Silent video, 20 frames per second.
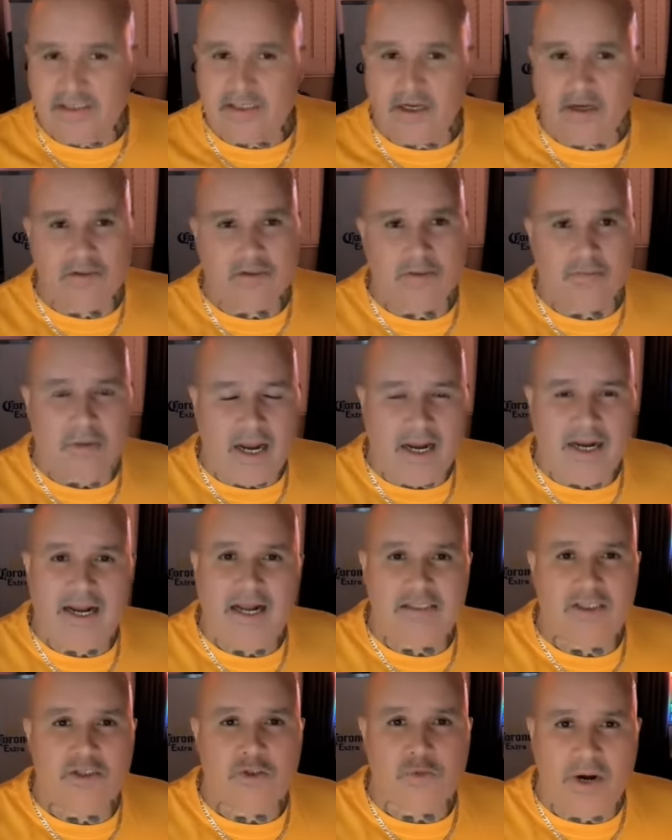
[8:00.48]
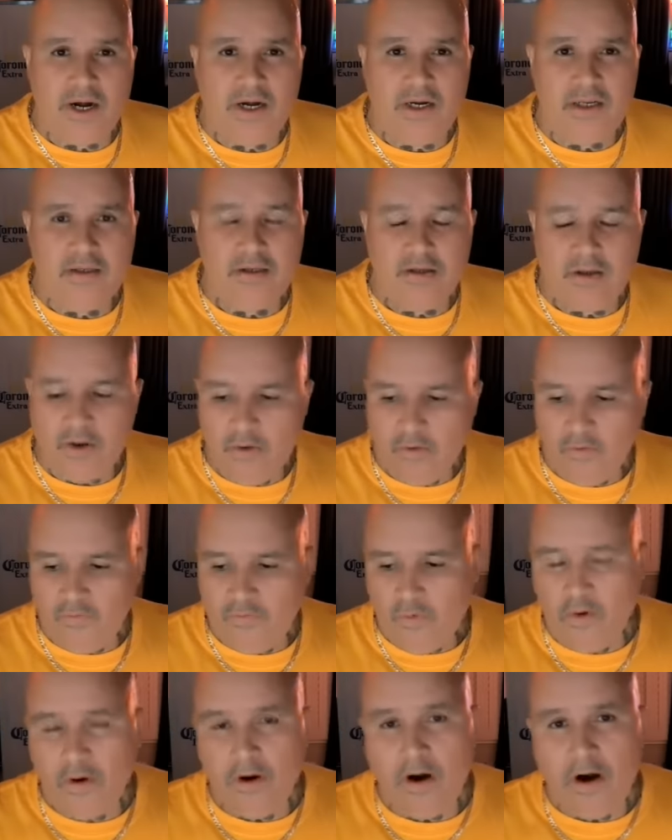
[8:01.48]
he tells him, I got this ready
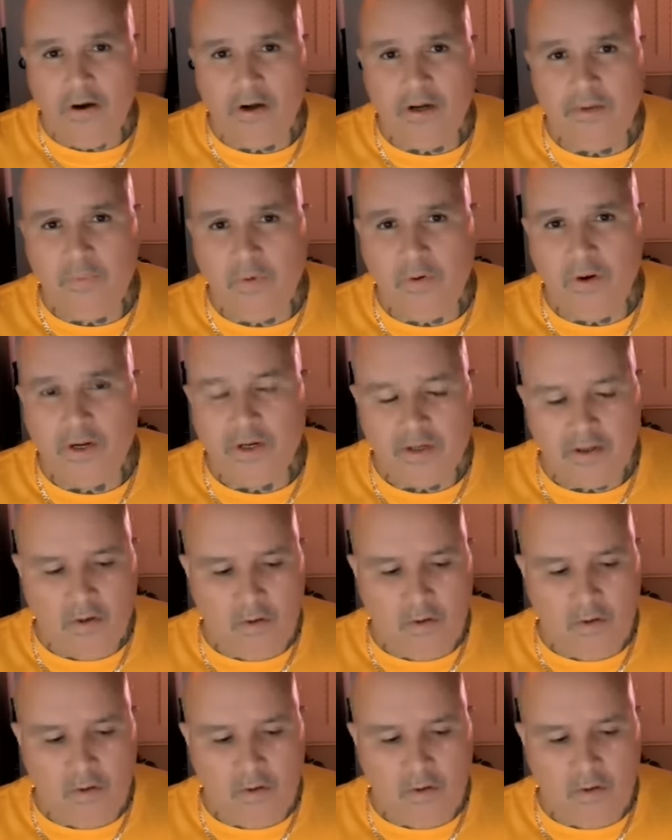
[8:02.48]
for Artie Boy.